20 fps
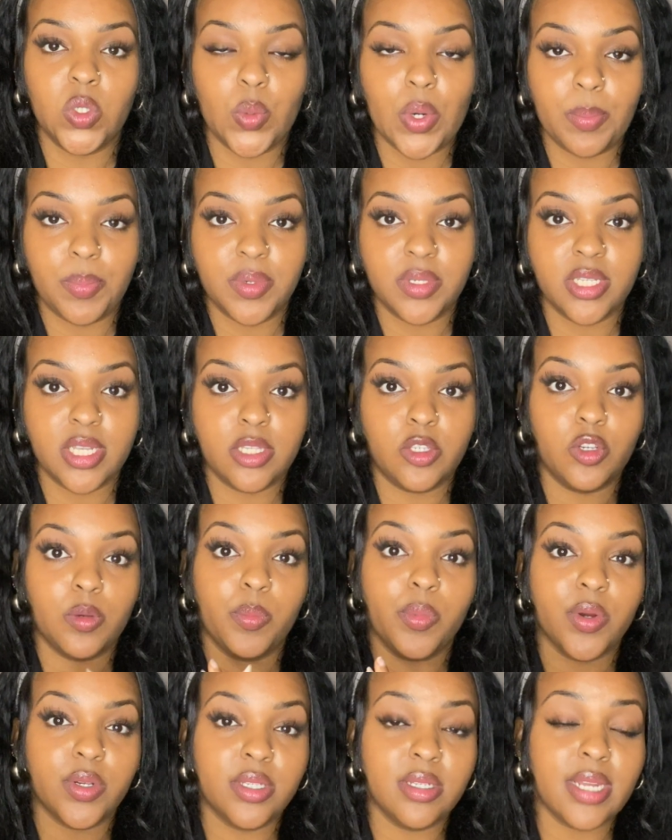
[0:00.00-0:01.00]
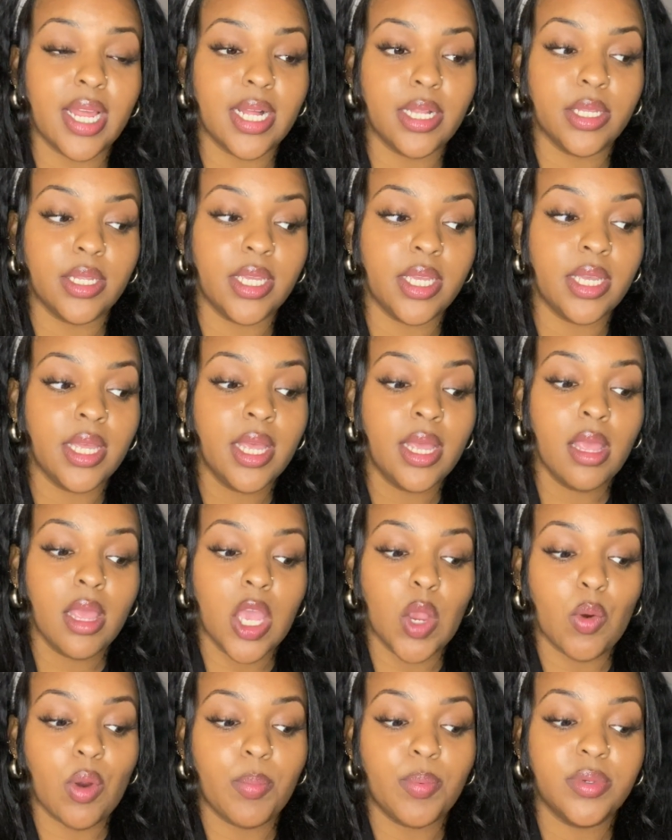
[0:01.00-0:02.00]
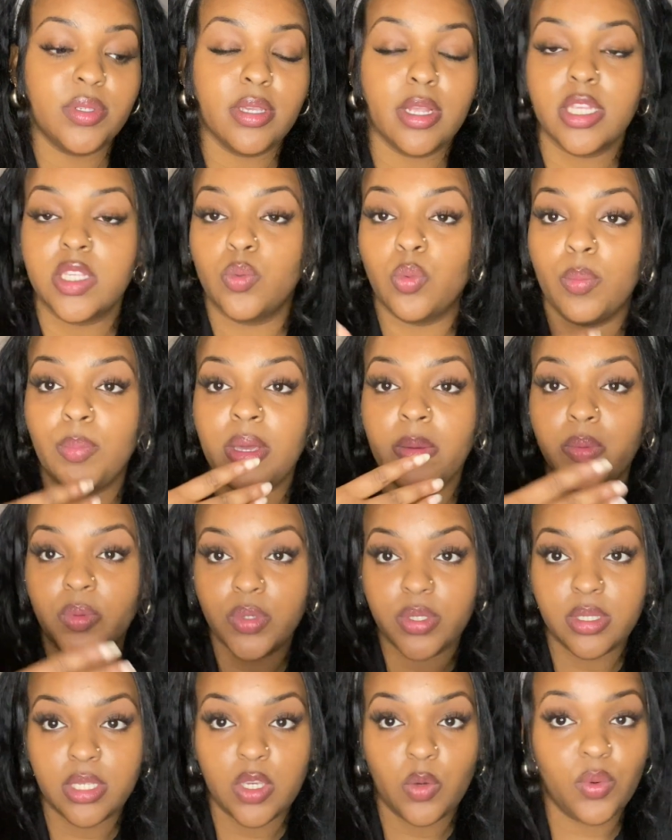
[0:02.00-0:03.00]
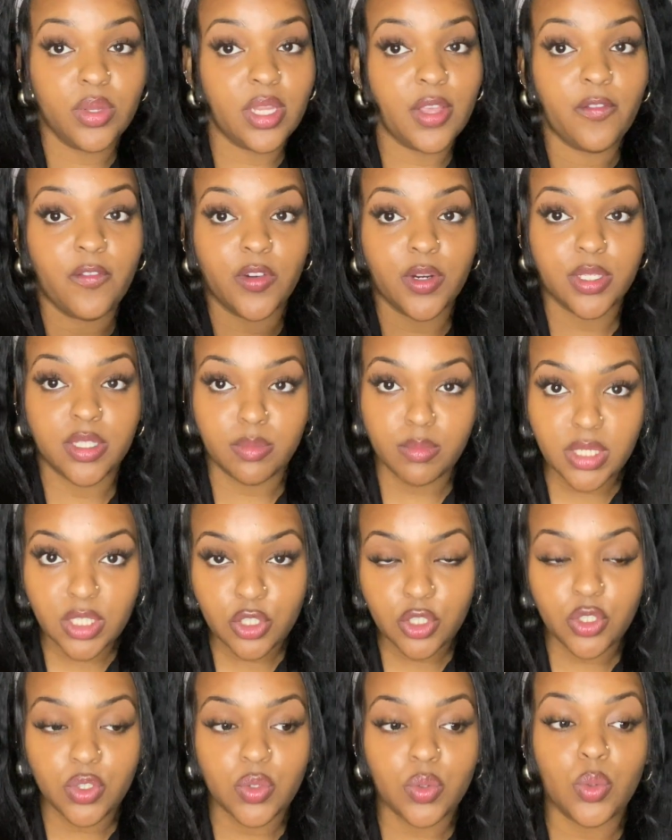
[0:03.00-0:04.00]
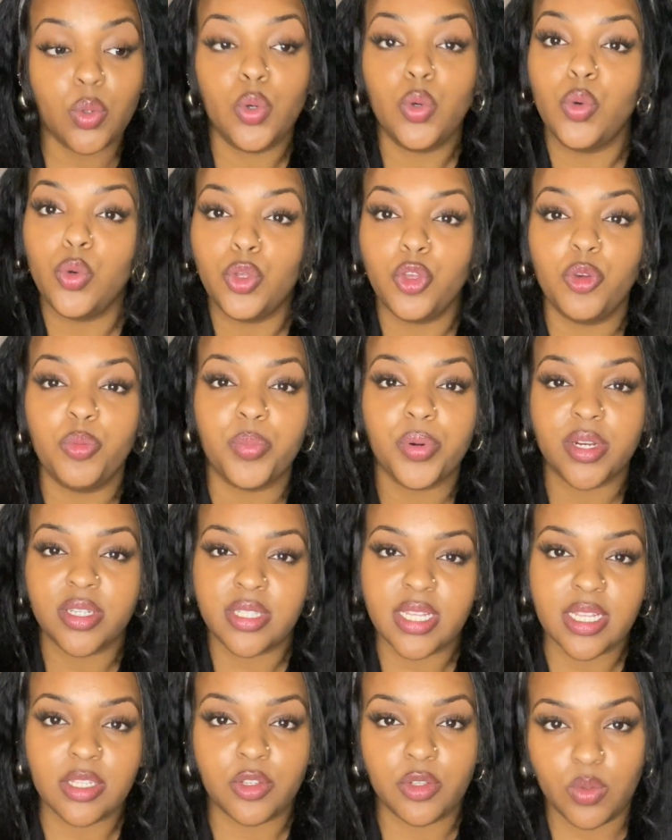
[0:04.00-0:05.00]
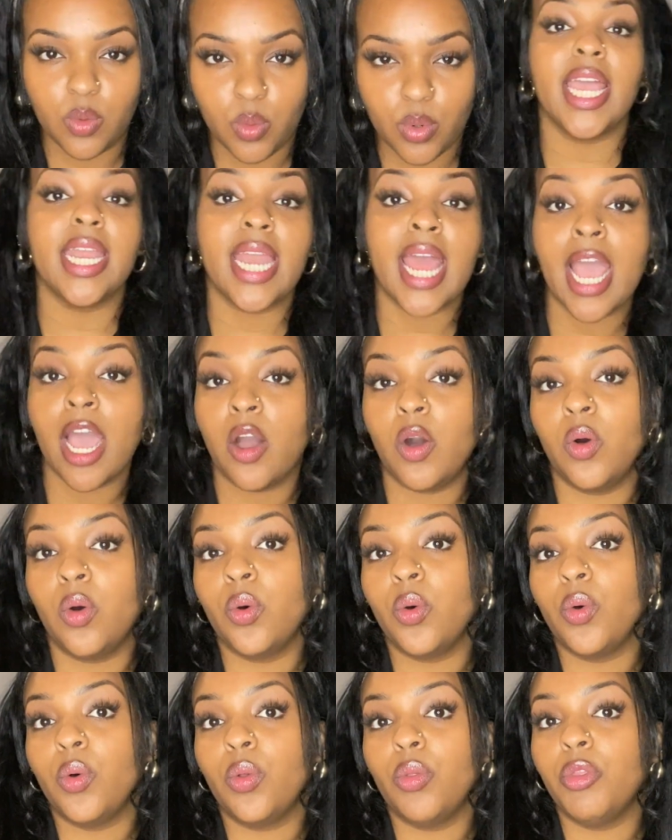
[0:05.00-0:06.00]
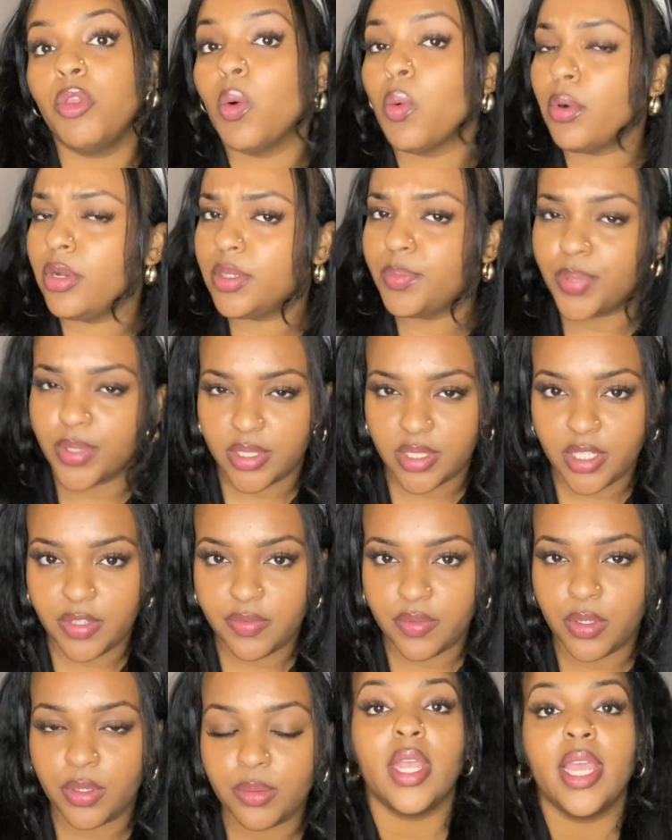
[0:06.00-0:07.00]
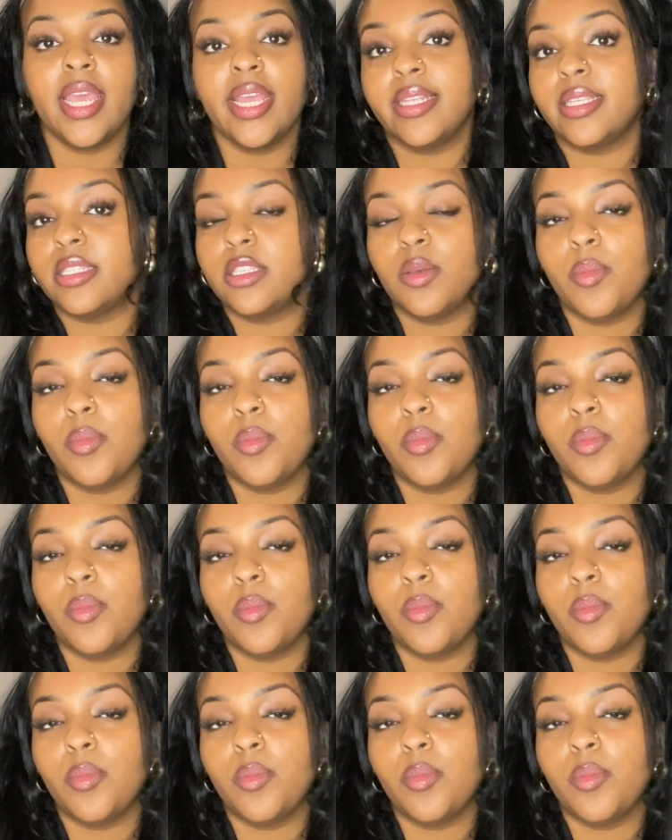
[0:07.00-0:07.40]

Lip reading: represents your personality. It represents what people see when they first meet you, who you present to the world, and how the world perceives you. It's the